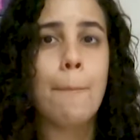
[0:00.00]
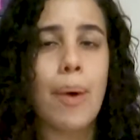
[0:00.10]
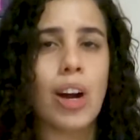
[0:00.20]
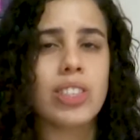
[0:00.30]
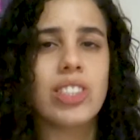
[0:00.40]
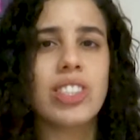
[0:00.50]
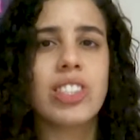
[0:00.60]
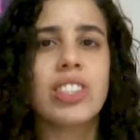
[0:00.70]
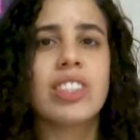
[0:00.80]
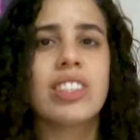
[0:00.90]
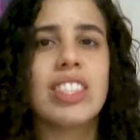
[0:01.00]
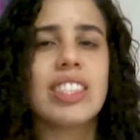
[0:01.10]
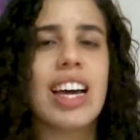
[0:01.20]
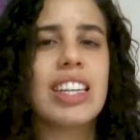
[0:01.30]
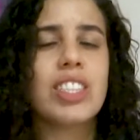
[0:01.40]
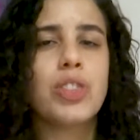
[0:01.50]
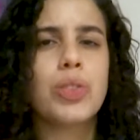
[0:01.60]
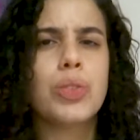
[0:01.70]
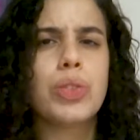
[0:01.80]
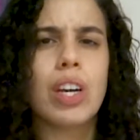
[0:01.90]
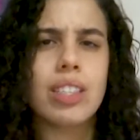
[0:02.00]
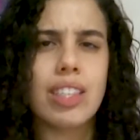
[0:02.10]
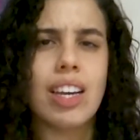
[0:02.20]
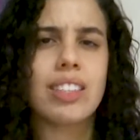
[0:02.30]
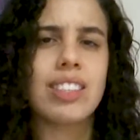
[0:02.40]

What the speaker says: partners decided to conduct